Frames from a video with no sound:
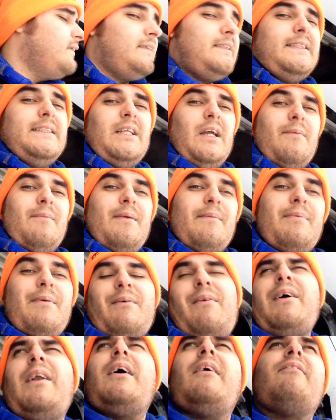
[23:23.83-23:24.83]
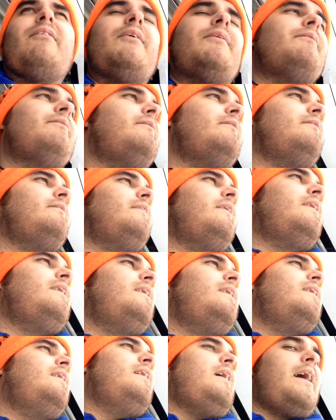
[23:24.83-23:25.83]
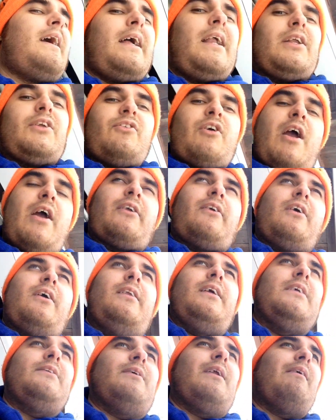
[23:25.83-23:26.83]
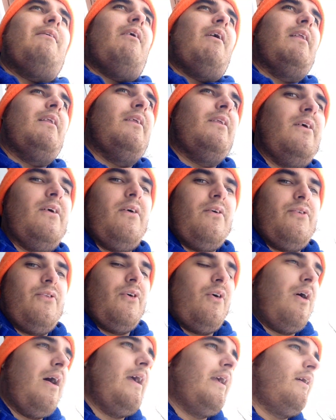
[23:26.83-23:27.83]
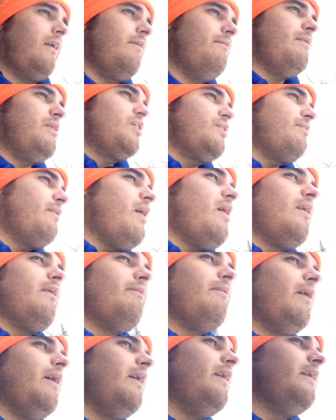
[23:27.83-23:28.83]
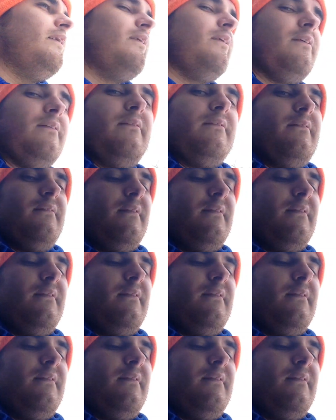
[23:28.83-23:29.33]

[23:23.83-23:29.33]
stupid, but whatever. I got a tractor. It does what I wanted to do, so I ain't gonna bitch about it. But you know,